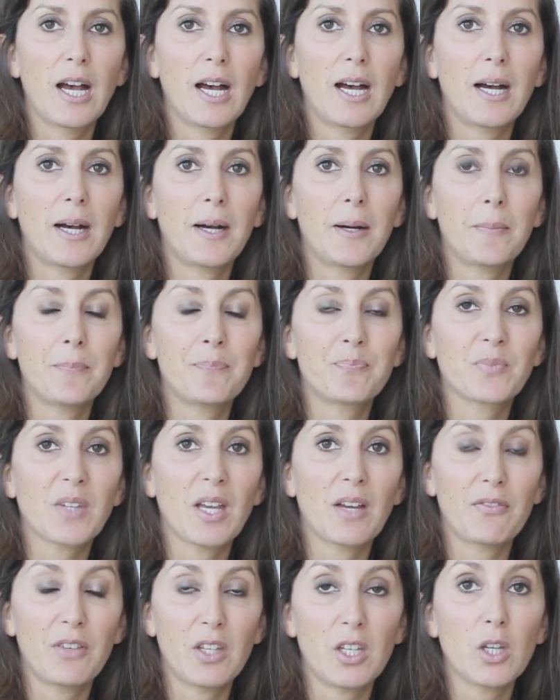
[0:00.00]

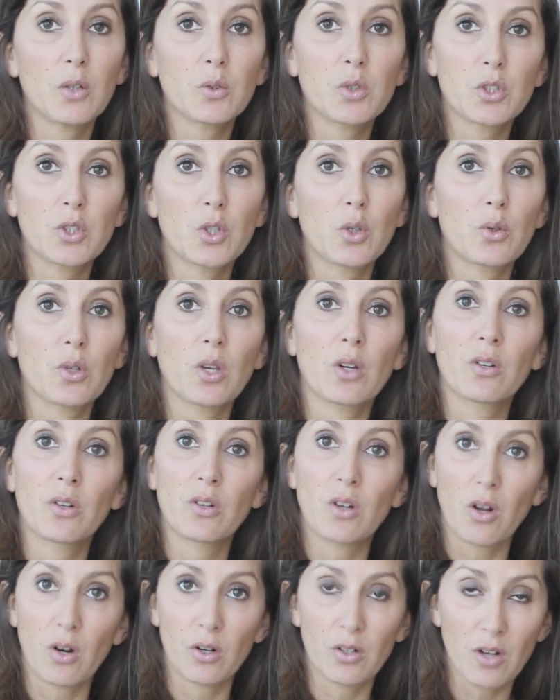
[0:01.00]
a video
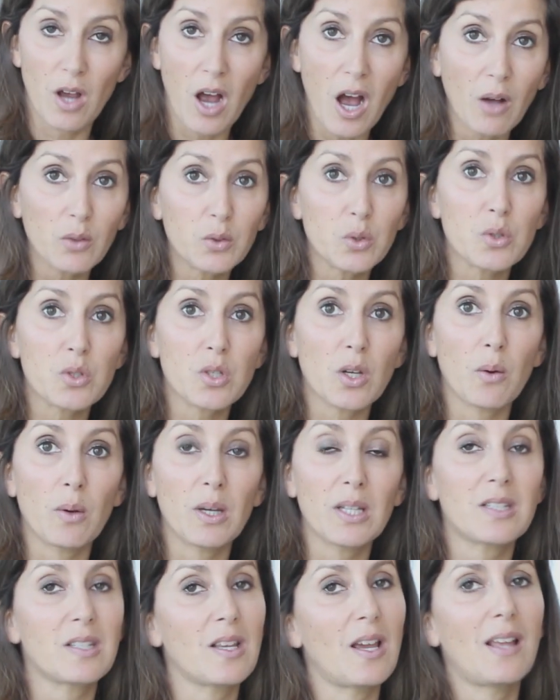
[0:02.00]
tutorial on how to sew
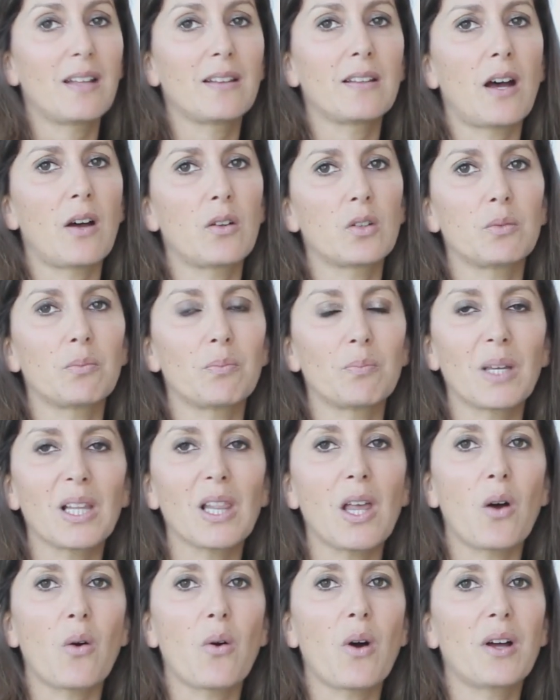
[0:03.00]
it, and down
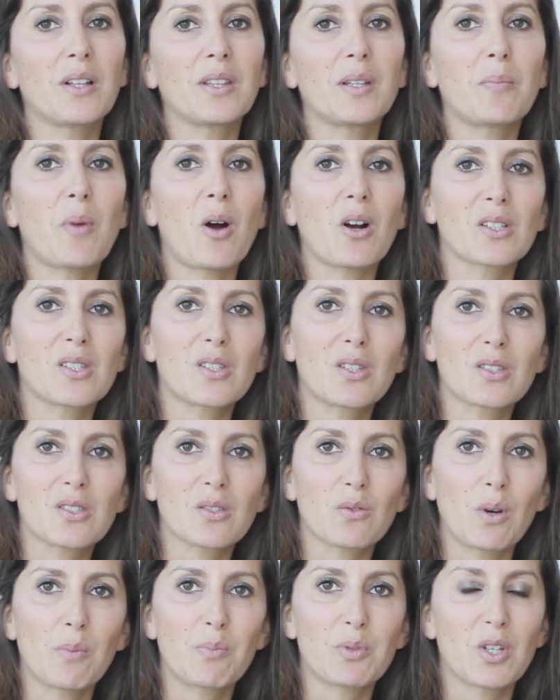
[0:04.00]
below on the box
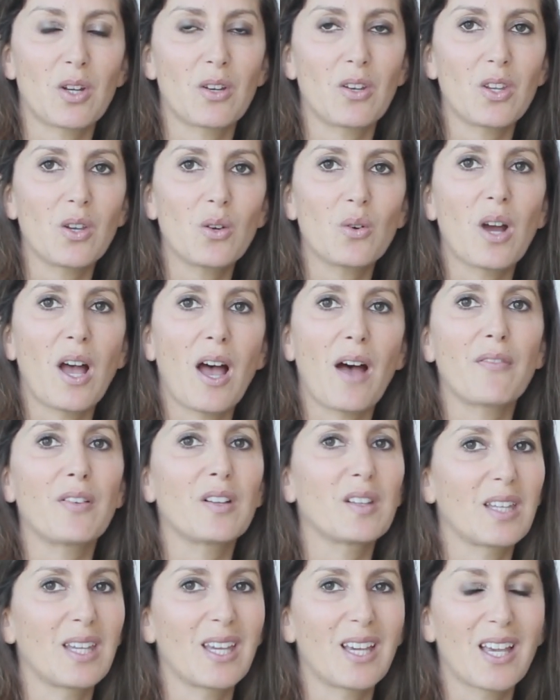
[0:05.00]
description you have a
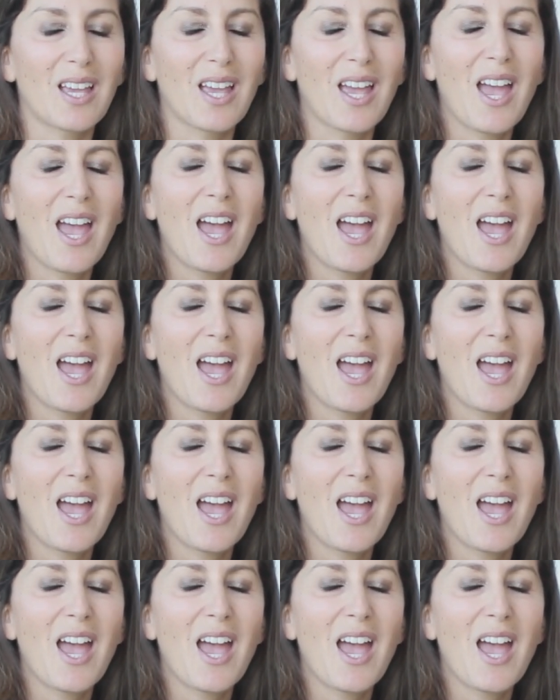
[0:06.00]
link